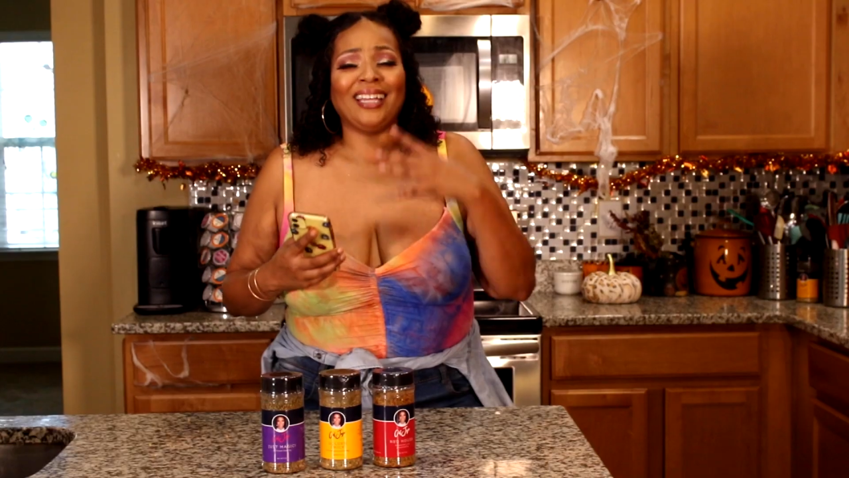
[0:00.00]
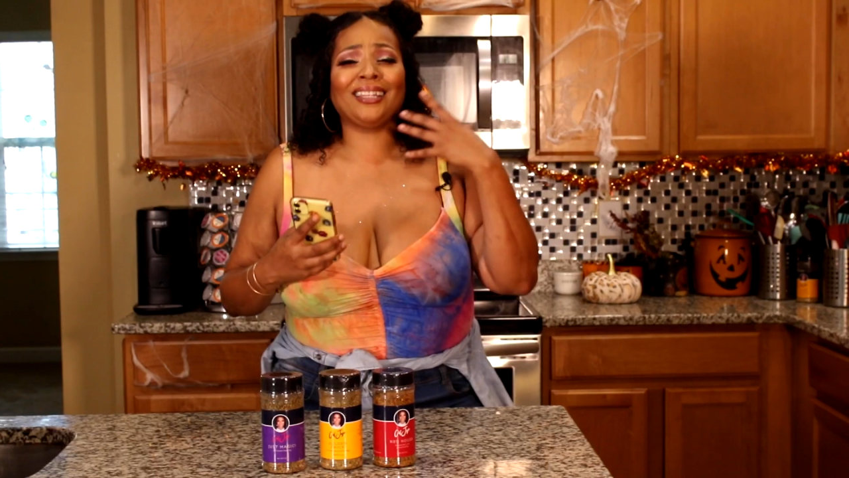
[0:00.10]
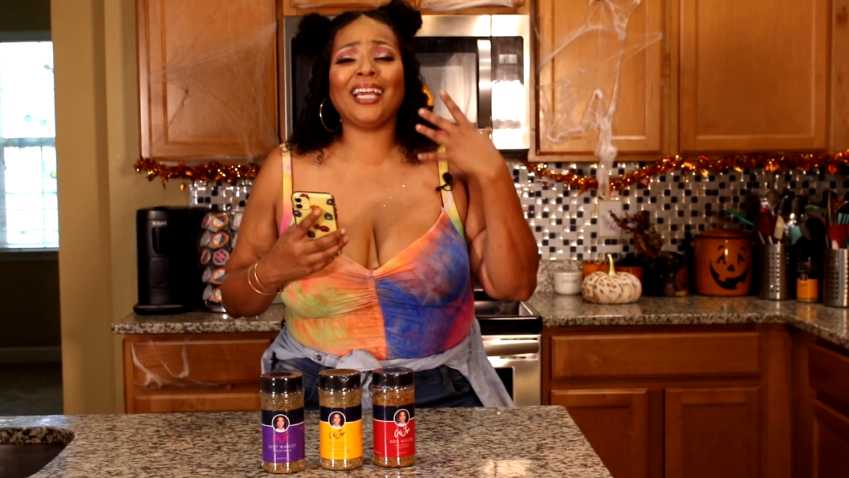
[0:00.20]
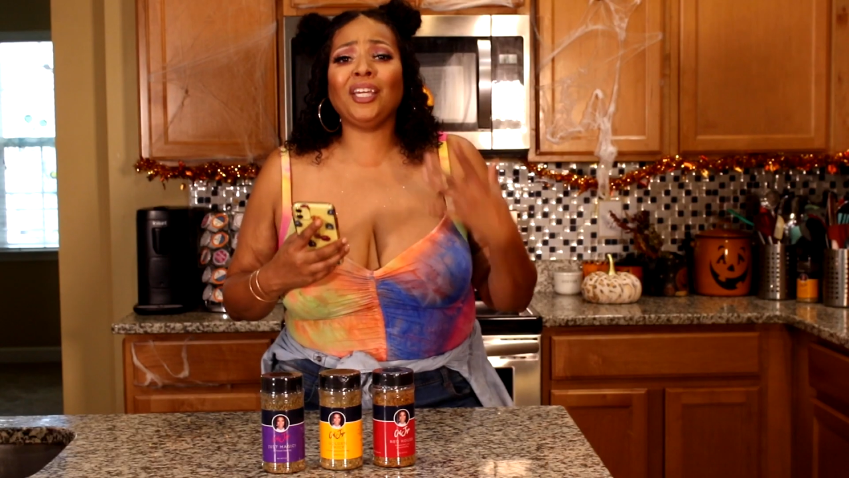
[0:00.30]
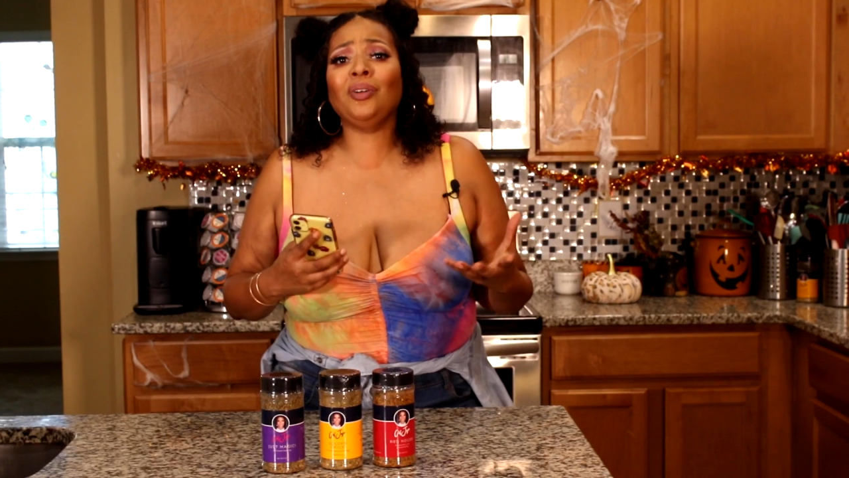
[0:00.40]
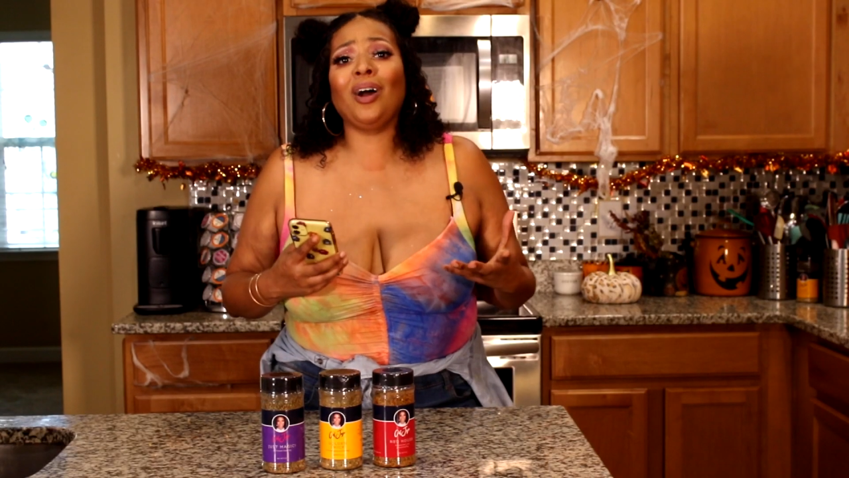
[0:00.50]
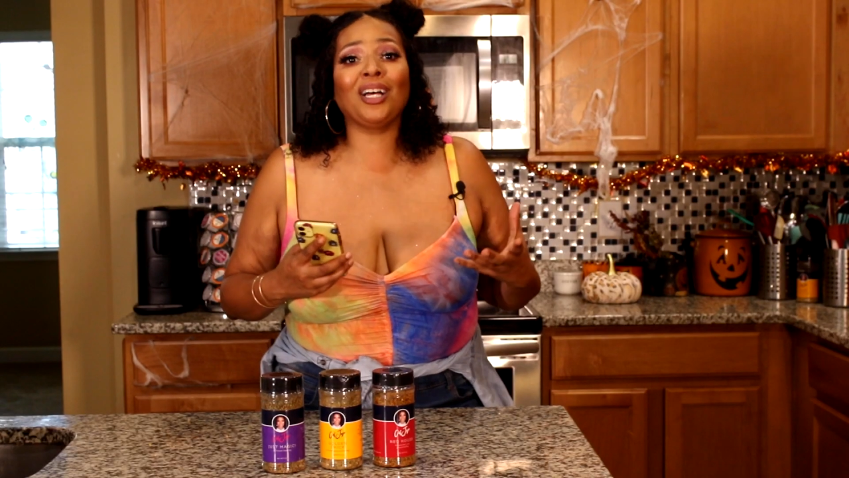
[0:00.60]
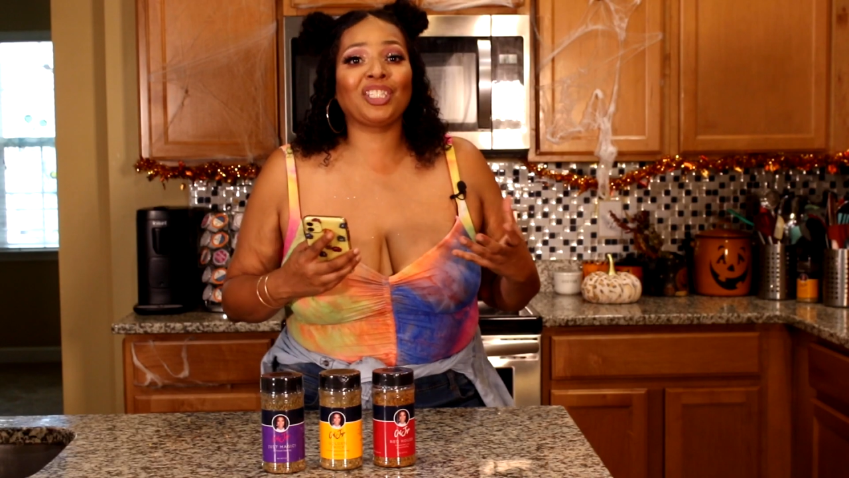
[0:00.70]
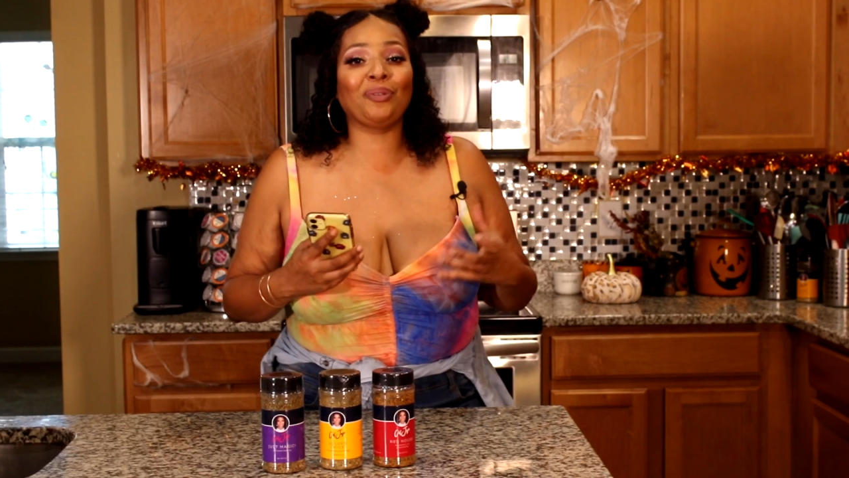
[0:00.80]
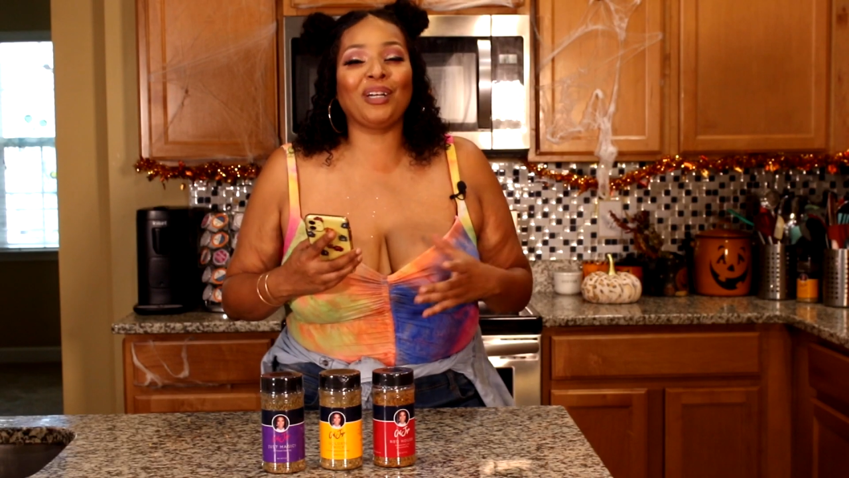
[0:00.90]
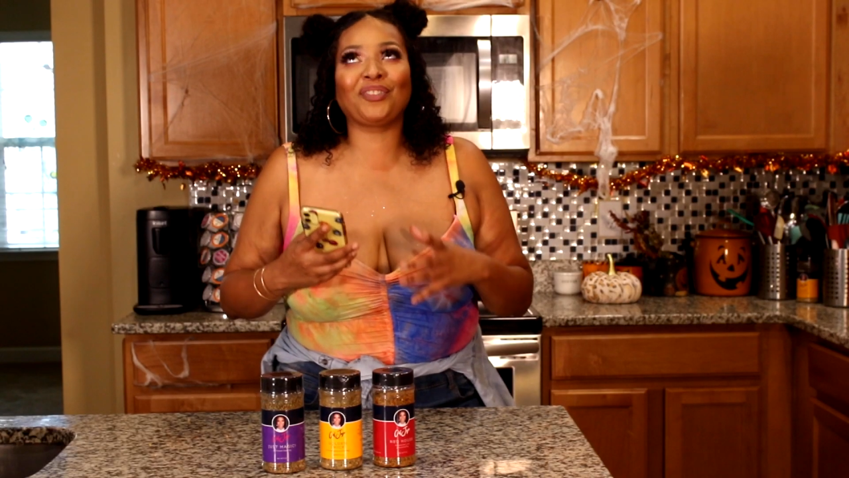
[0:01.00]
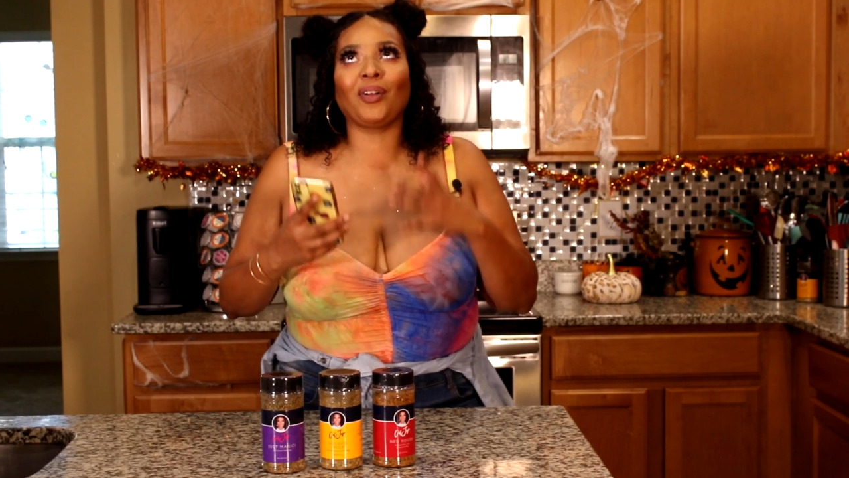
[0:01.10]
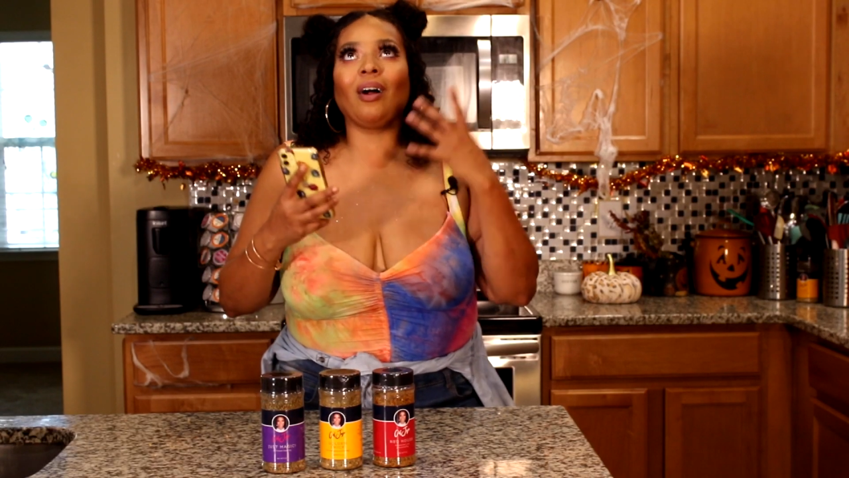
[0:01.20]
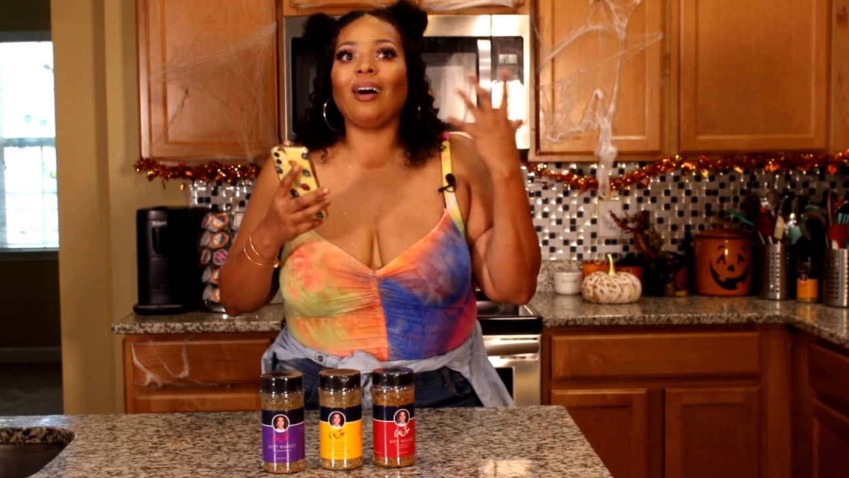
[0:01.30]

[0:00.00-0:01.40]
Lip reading: And thank you all so much for